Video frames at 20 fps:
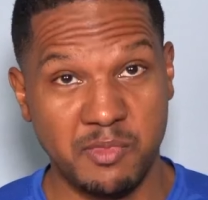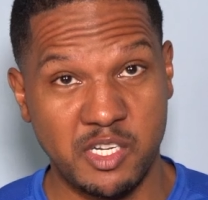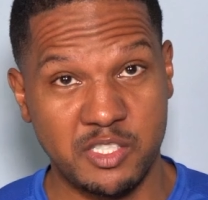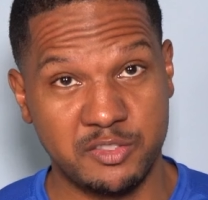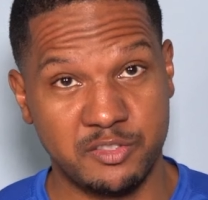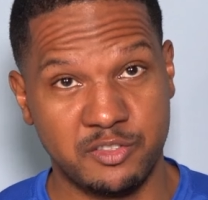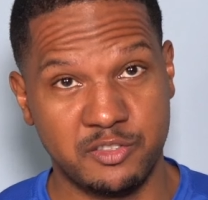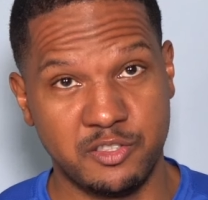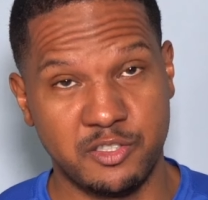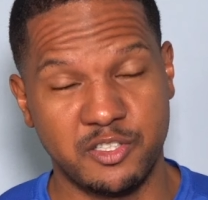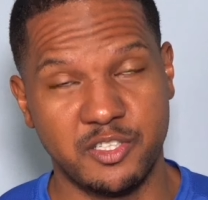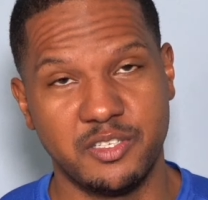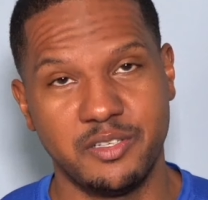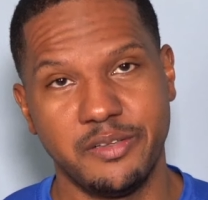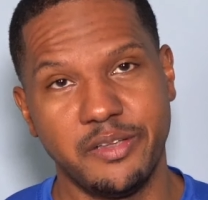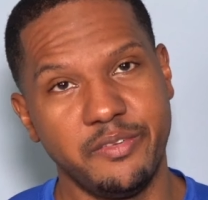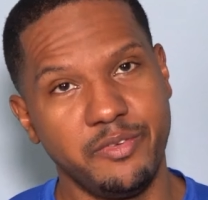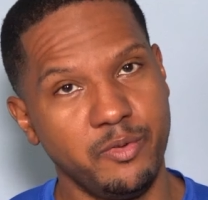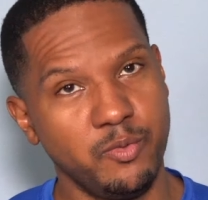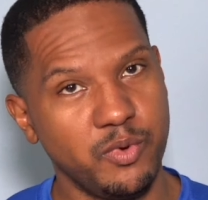Monster,
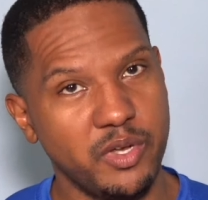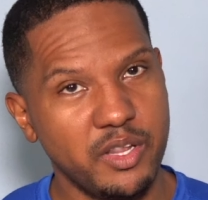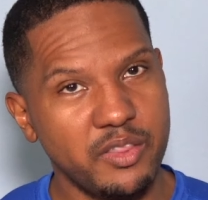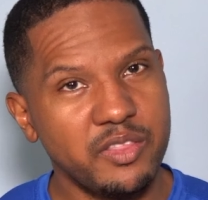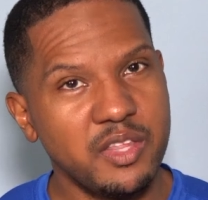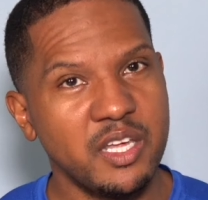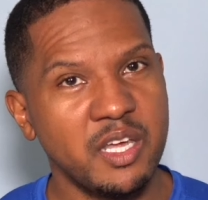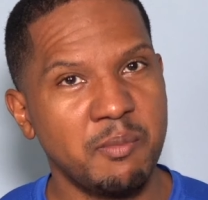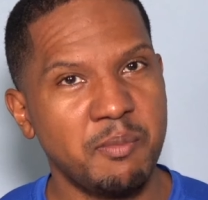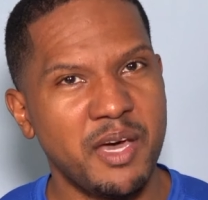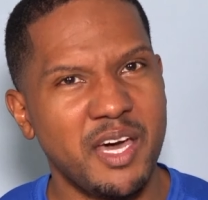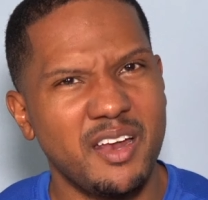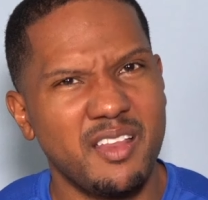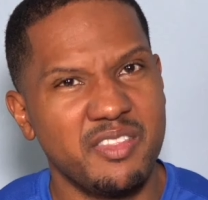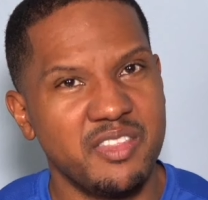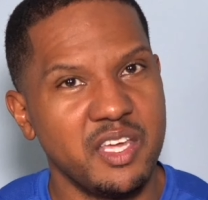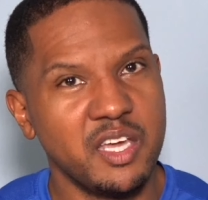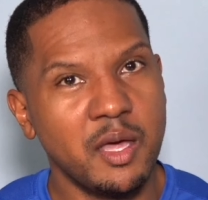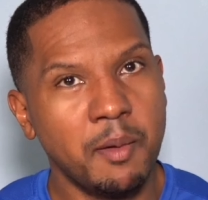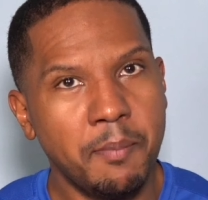if you wanna think about it,
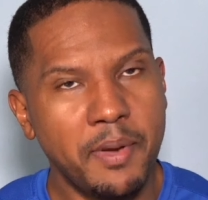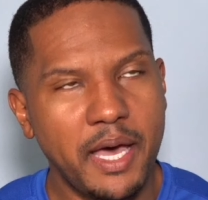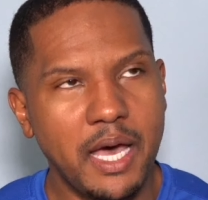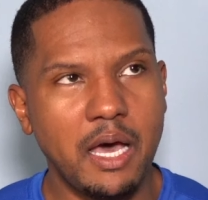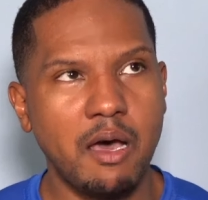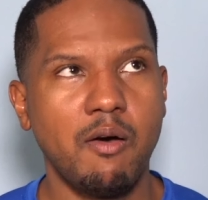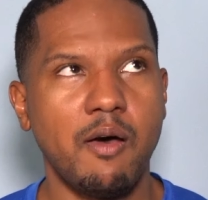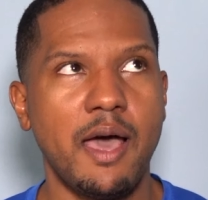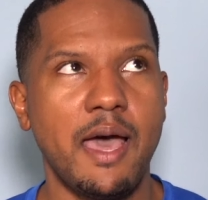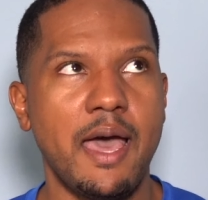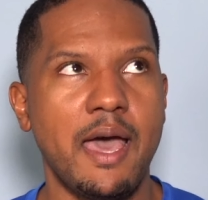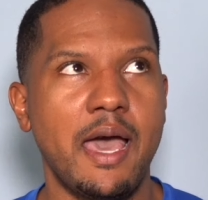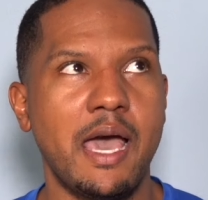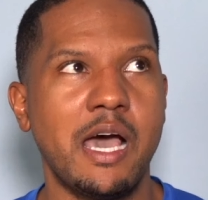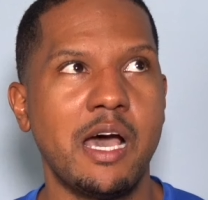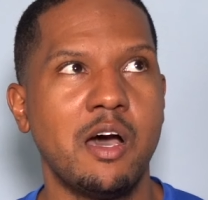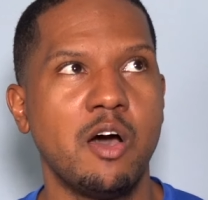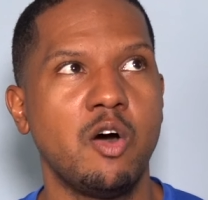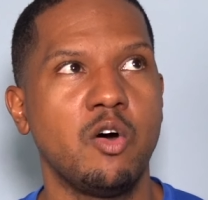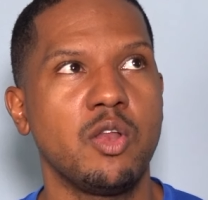think about
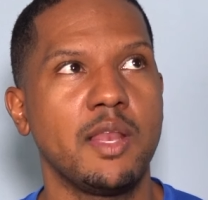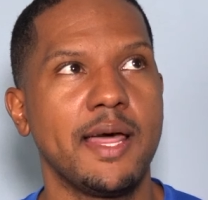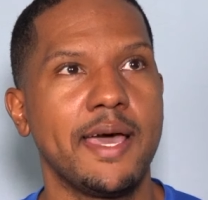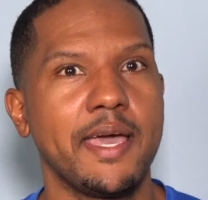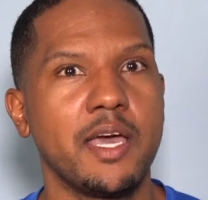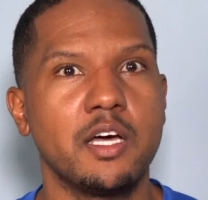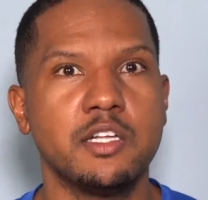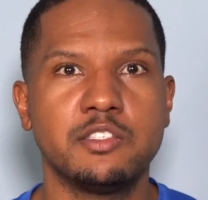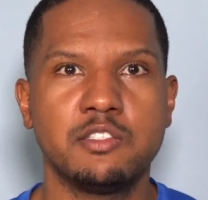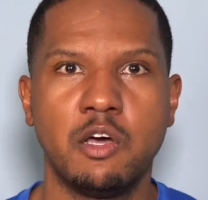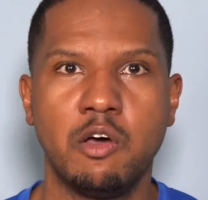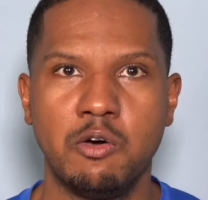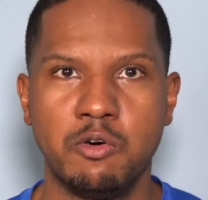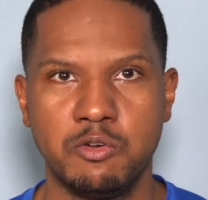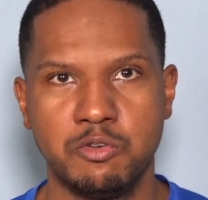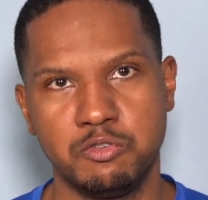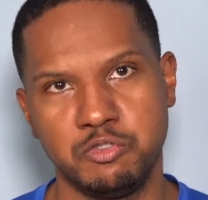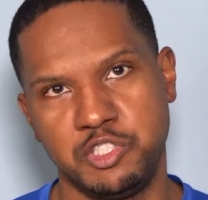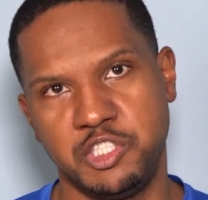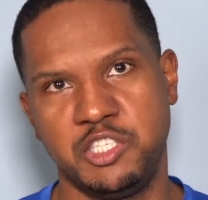how like a
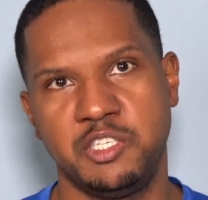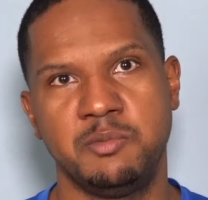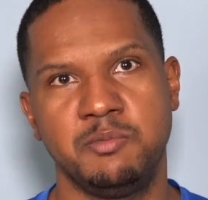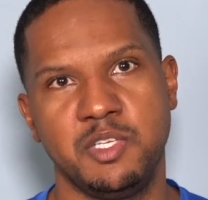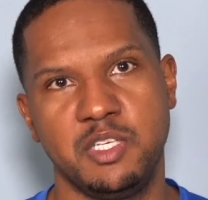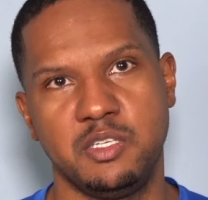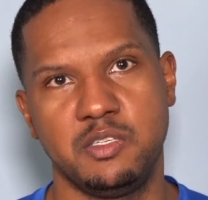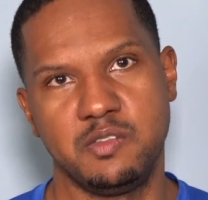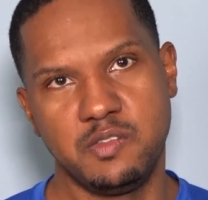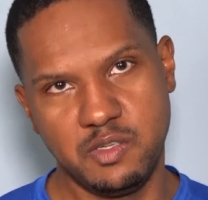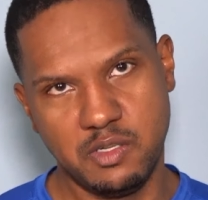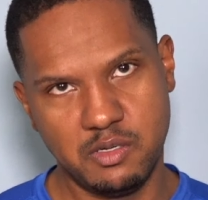Tonal gym is.